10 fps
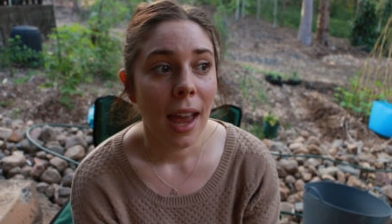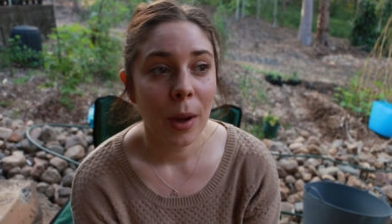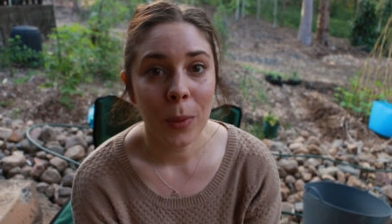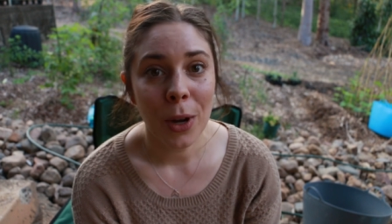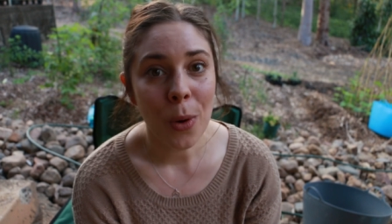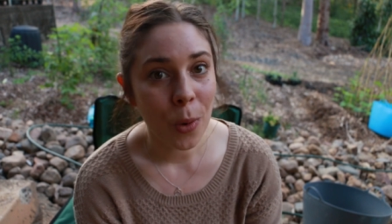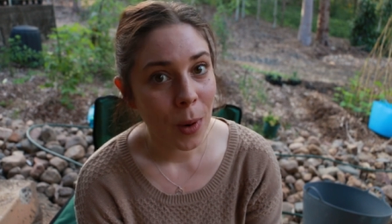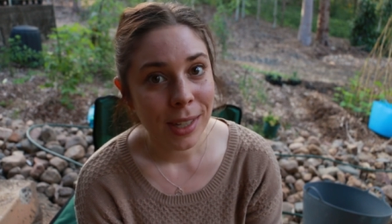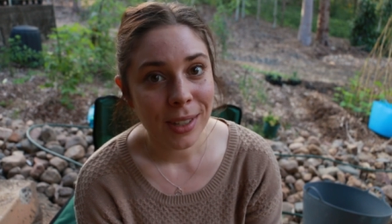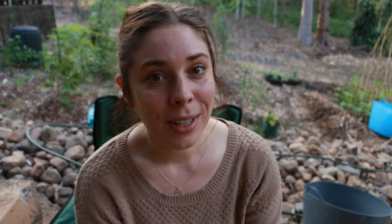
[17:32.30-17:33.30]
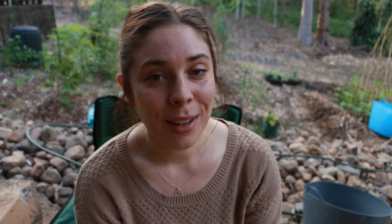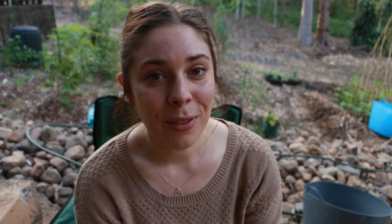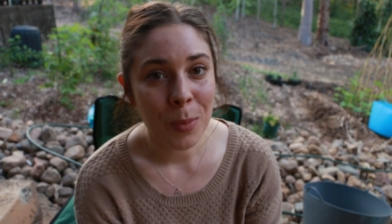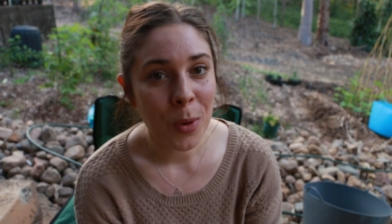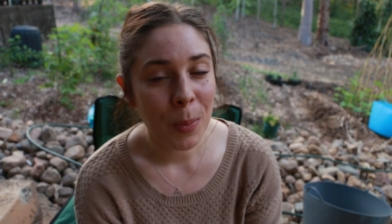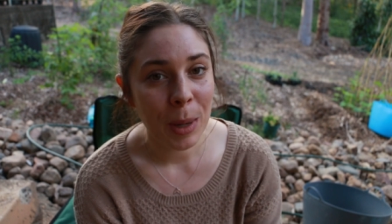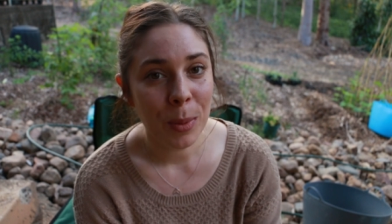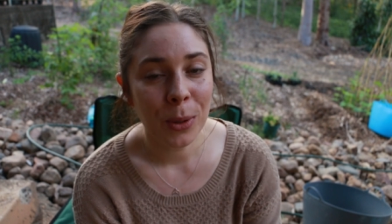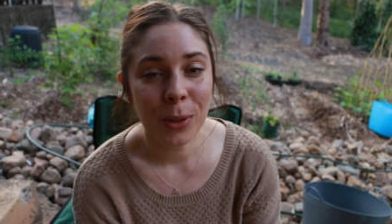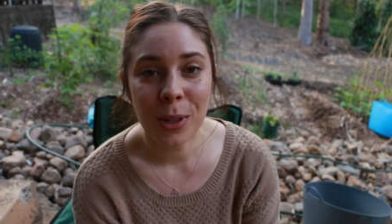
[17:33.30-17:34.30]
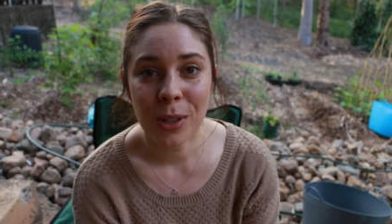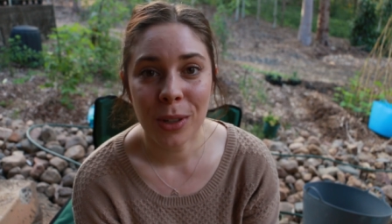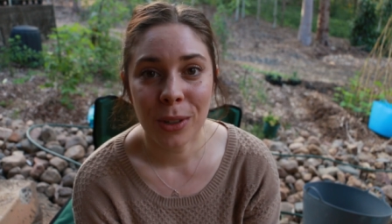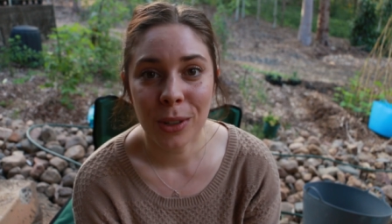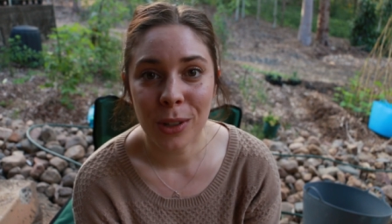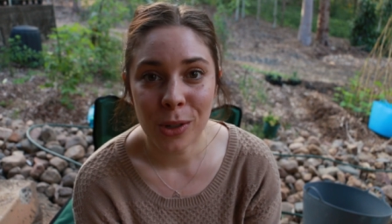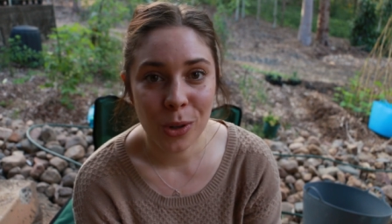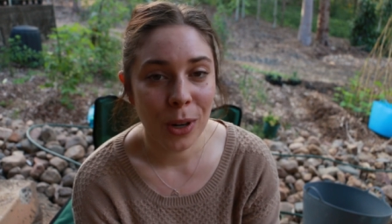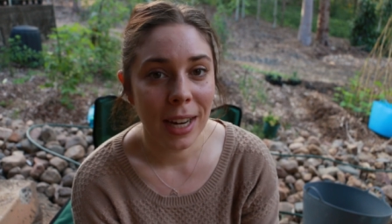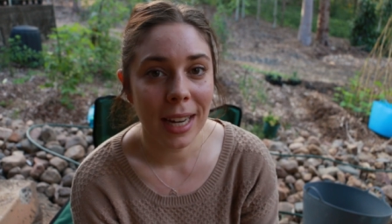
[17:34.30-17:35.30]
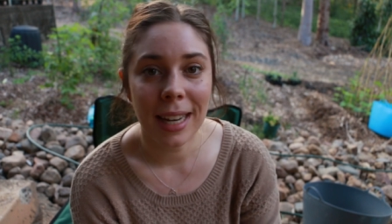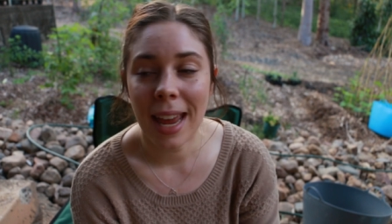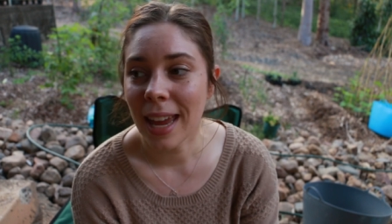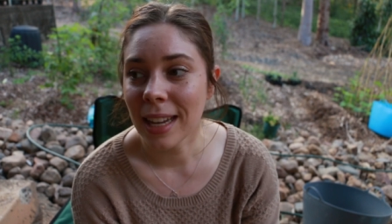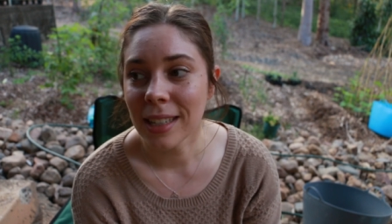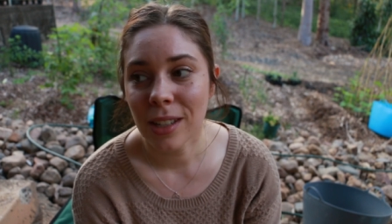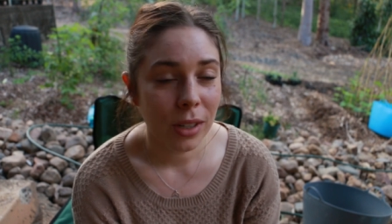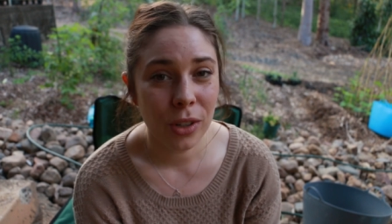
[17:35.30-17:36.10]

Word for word: and we're always looking for more people to join and